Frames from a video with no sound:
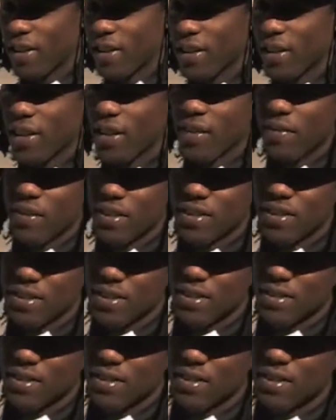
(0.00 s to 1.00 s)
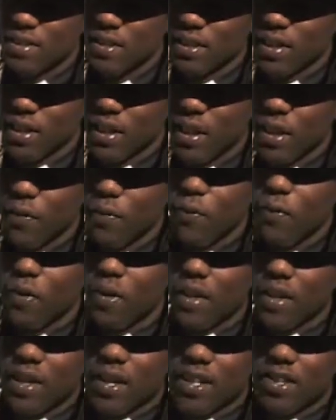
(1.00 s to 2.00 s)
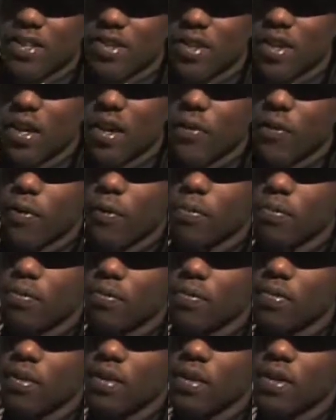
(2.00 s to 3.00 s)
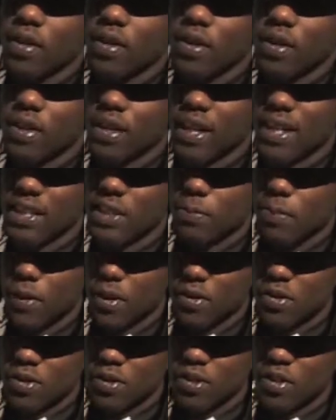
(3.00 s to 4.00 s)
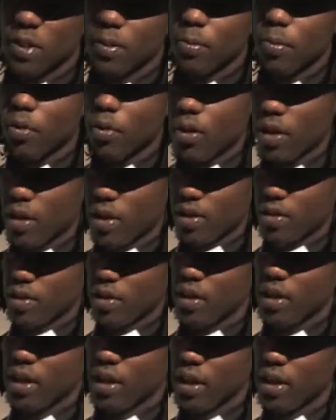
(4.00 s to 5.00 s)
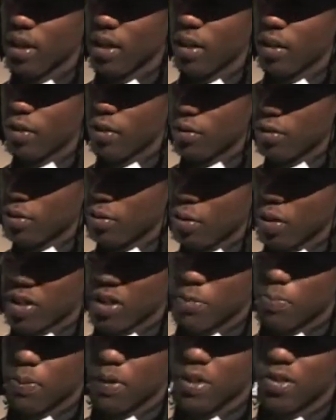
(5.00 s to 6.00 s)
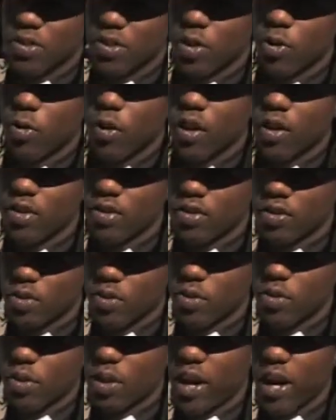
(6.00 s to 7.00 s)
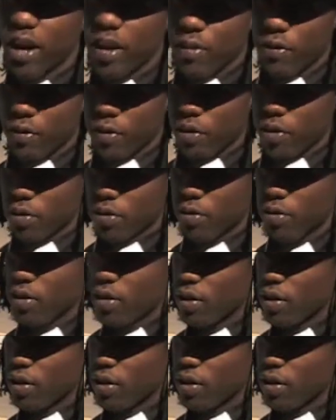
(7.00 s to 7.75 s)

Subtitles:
Love is a feeling that you give from that special someone and those who are special around you, who care for you,